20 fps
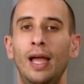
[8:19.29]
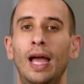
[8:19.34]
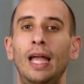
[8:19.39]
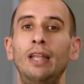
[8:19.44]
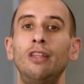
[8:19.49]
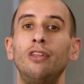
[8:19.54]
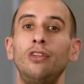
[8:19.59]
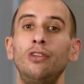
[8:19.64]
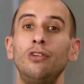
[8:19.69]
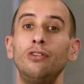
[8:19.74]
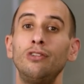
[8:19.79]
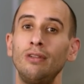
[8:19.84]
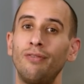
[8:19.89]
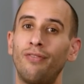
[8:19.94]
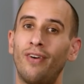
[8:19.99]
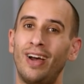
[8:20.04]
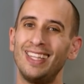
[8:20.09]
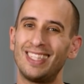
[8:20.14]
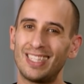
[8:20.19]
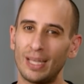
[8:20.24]
And you can usually
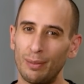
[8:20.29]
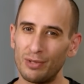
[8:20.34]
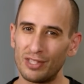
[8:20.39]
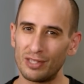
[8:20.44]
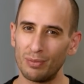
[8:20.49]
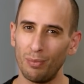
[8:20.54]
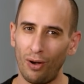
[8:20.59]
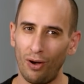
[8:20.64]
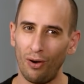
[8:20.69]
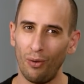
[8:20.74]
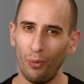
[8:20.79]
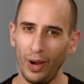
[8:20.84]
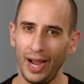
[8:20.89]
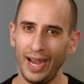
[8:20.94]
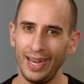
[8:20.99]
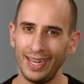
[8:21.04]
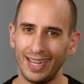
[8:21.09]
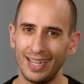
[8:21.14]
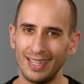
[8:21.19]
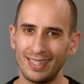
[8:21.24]
find some small
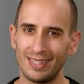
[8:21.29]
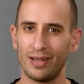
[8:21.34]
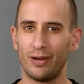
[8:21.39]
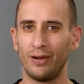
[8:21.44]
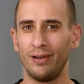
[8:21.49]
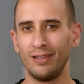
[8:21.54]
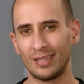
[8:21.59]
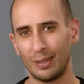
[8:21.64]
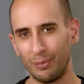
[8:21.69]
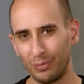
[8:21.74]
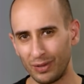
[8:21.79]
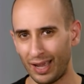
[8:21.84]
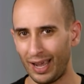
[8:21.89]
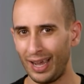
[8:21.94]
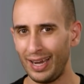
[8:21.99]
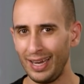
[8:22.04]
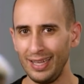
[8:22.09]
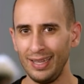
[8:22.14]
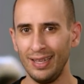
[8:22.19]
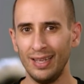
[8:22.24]
way to get started, some
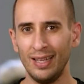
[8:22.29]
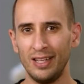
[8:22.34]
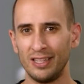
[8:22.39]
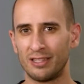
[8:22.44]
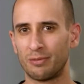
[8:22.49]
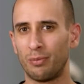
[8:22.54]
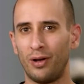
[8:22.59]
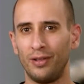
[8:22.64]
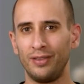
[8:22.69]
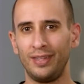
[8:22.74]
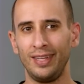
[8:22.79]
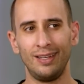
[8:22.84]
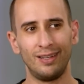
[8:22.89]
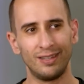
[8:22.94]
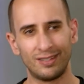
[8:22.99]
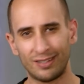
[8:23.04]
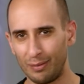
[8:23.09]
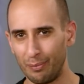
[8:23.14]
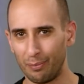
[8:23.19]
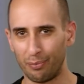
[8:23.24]
tiny, small deal,
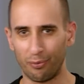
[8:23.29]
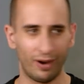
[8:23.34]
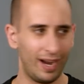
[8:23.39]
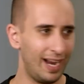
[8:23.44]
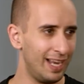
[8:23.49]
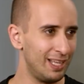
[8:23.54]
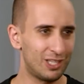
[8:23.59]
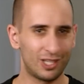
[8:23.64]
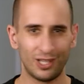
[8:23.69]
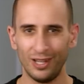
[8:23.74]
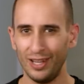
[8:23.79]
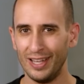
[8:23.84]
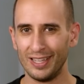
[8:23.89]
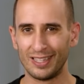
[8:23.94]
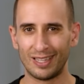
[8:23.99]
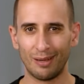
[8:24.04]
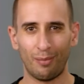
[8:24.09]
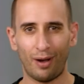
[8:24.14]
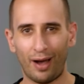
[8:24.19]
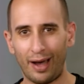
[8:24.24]
some branch,
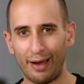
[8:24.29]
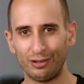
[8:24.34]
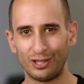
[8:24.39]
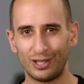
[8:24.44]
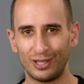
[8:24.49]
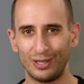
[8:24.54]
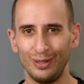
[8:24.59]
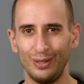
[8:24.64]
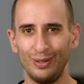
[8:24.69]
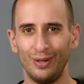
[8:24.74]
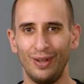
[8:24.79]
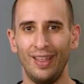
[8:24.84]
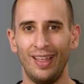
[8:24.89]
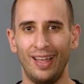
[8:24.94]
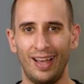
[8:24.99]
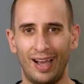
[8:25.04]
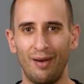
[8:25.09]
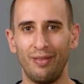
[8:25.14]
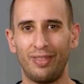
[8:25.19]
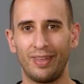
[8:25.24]
some offshoot
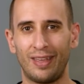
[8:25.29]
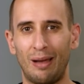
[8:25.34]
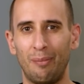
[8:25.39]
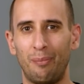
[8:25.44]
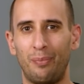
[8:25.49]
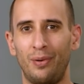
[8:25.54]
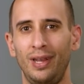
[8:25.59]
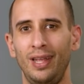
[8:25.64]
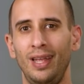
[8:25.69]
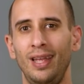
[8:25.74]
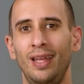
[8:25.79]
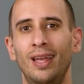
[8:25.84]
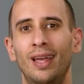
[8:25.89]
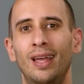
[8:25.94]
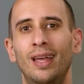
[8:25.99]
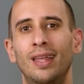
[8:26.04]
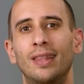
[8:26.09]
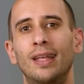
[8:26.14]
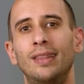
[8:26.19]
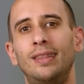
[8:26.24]
of the company
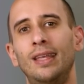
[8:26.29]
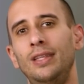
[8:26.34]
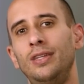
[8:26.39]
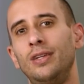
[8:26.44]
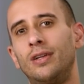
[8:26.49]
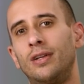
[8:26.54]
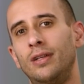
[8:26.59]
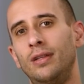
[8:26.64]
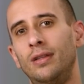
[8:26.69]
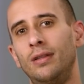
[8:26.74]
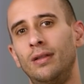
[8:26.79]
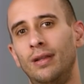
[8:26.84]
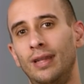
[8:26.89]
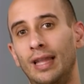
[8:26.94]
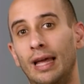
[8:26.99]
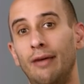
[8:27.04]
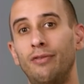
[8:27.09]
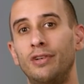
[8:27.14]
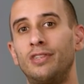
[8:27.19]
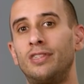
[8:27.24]
that then you can
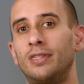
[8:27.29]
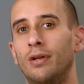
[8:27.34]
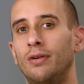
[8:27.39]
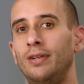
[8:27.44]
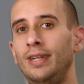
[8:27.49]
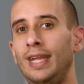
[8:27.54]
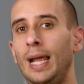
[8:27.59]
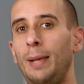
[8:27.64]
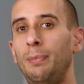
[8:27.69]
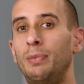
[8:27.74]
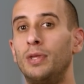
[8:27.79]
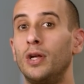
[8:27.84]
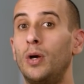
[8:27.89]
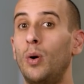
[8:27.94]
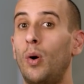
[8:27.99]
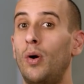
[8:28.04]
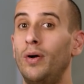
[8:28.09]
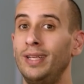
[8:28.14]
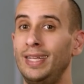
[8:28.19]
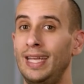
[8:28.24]
leverage their name to
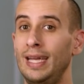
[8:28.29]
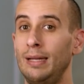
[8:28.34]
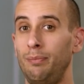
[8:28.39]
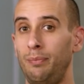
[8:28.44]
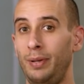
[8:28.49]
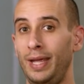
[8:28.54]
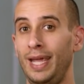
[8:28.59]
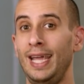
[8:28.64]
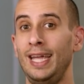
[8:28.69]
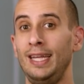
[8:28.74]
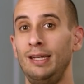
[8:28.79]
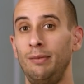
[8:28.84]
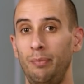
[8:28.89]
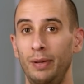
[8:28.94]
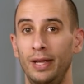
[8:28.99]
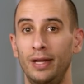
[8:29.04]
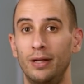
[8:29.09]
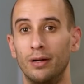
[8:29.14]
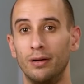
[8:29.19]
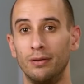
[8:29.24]
go out and get paid
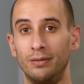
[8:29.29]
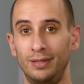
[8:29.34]
bigger